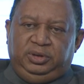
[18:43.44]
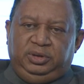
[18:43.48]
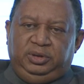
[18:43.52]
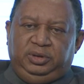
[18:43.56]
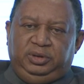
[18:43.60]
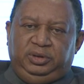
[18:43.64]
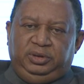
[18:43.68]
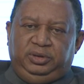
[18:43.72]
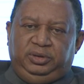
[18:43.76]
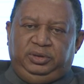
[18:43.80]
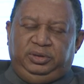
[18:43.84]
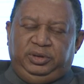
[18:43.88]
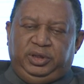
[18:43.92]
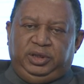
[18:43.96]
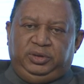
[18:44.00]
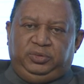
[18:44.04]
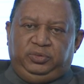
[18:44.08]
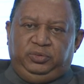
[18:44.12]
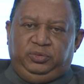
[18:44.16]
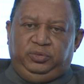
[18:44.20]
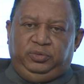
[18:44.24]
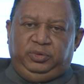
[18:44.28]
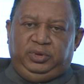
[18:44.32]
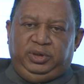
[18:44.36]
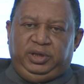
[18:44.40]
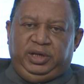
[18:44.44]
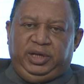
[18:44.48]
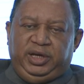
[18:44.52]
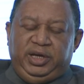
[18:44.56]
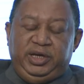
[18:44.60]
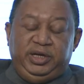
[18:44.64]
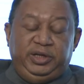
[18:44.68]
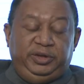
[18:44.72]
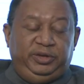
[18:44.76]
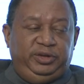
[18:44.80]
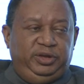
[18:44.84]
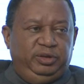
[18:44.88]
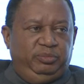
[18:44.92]
that would
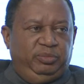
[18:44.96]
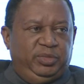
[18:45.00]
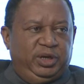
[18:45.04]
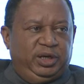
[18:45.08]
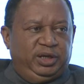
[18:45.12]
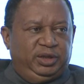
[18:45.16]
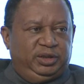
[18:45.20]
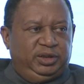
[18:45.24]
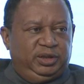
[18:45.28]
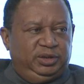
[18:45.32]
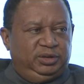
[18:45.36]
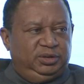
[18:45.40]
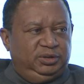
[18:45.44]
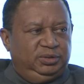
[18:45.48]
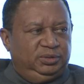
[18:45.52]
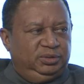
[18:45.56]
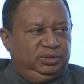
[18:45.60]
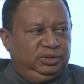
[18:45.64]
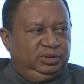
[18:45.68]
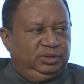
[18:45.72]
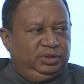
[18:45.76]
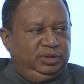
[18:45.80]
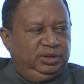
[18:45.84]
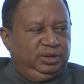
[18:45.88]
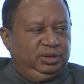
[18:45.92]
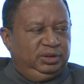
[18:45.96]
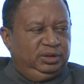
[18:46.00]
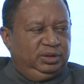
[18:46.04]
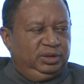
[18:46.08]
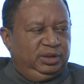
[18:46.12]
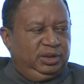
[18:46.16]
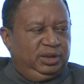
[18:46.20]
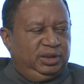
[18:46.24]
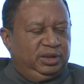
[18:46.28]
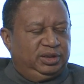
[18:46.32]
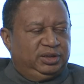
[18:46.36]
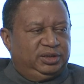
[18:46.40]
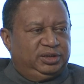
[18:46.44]
aid the market in
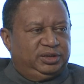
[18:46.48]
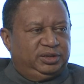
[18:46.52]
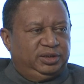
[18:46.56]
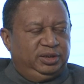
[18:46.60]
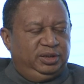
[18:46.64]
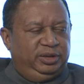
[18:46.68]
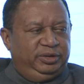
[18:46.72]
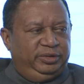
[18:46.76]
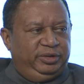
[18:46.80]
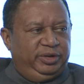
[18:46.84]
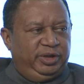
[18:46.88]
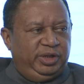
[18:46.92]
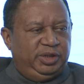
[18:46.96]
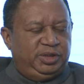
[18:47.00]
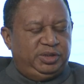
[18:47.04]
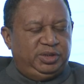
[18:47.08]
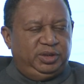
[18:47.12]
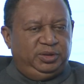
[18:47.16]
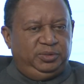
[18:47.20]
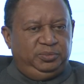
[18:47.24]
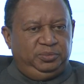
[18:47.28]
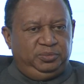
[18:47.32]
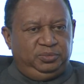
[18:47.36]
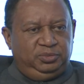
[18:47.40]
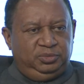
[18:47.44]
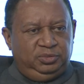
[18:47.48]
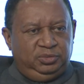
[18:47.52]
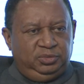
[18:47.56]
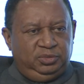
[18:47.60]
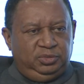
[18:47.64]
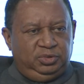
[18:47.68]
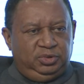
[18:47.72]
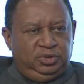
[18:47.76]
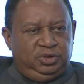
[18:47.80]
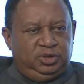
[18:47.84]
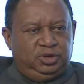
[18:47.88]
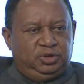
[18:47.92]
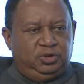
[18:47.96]
accelerating
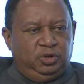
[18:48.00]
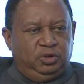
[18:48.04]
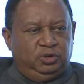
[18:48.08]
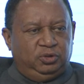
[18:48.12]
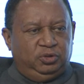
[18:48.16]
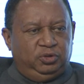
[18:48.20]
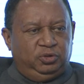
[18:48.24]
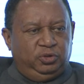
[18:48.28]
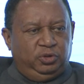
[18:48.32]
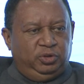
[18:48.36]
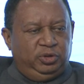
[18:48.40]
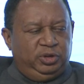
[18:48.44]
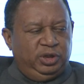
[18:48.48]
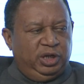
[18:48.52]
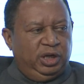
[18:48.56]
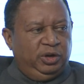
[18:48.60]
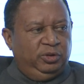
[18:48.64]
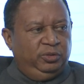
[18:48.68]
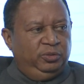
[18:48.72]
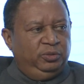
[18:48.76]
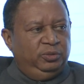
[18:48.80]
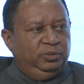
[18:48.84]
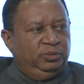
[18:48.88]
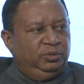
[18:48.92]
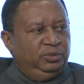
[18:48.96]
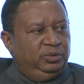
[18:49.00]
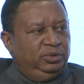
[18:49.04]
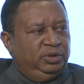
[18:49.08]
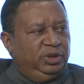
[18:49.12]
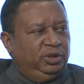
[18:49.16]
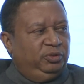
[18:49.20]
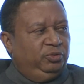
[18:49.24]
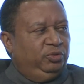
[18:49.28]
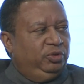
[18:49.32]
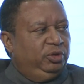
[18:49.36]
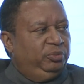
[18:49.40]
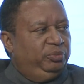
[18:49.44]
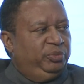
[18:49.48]
stock drawdown
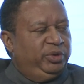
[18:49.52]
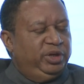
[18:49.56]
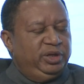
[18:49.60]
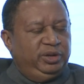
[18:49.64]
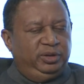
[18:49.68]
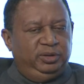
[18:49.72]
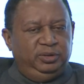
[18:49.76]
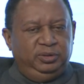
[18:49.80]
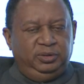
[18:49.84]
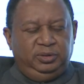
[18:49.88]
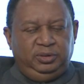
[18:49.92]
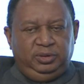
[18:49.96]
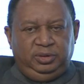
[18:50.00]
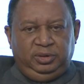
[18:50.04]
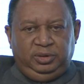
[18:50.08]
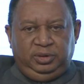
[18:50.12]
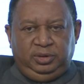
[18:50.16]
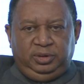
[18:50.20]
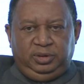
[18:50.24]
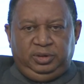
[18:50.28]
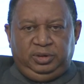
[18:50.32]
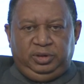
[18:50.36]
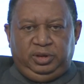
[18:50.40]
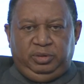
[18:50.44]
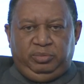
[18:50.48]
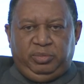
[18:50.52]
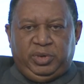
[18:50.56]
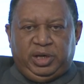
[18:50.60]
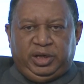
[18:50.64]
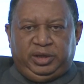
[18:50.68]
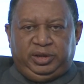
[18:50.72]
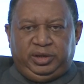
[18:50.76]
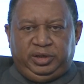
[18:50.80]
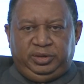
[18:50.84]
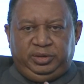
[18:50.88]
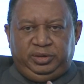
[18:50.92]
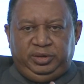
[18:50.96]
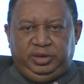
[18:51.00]
that will bring the
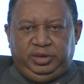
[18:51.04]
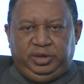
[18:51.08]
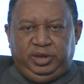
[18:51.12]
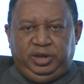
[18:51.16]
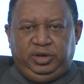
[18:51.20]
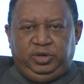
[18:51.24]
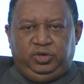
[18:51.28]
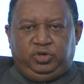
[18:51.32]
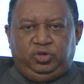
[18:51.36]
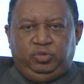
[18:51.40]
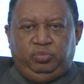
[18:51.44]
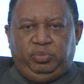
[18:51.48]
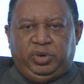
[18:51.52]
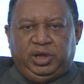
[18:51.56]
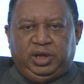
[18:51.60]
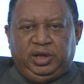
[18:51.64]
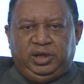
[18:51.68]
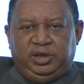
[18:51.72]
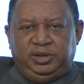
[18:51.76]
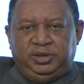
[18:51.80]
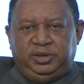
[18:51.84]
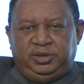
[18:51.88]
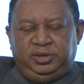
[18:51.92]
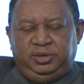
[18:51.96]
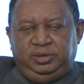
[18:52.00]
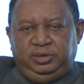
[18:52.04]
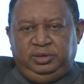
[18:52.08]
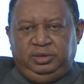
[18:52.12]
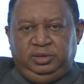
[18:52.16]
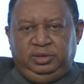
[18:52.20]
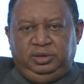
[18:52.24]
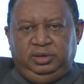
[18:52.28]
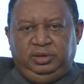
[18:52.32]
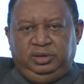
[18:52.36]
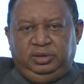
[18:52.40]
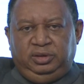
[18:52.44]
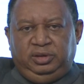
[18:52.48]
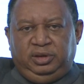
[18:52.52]
market into balance
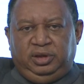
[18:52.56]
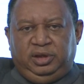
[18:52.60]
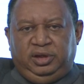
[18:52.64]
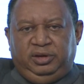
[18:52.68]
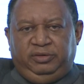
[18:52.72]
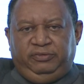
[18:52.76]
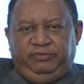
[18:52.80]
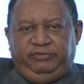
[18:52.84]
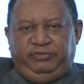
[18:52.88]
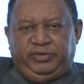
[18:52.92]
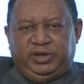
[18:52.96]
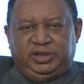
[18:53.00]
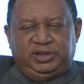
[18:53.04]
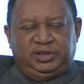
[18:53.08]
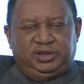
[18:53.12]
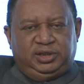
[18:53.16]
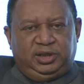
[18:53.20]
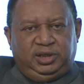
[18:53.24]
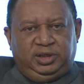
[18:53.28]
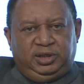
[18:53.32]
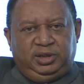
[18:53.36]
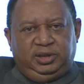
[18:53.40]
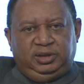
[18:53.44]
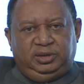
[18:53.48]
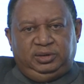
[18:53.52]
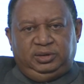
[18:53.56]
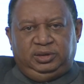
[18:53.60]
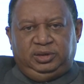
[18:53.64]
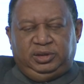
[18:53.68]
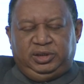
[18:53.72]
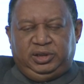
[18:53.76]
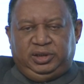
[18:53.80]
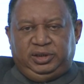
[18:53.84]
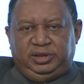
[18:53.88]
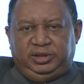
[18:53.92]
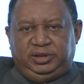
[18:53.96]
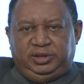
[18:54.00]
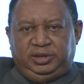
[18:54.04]
faster,
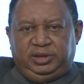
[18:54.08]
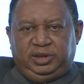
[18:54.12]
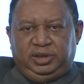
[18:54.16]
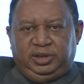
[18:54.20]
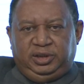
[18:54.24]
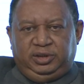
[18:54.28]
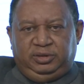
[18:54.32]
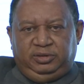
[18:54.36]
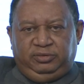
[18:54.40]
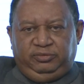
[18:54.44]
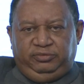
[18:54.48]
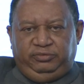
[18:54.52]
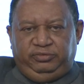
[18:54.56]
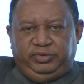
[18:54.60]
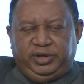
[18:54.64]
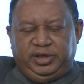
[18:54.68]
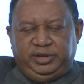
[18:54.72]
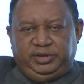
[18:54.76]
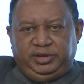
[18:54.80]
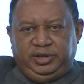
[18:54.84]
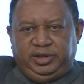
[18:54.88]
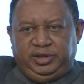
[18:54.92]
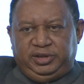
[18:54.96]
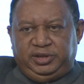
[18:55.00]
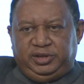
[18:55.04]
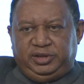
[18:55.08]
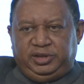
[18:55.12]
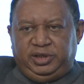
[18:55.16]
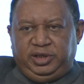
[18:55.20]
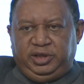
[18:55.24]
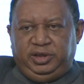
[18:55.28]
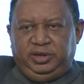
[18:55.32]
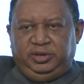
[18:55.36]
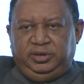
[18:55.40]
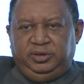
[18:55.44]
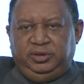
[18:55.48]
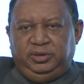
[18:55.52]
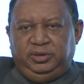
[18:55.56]
as Fatih has said,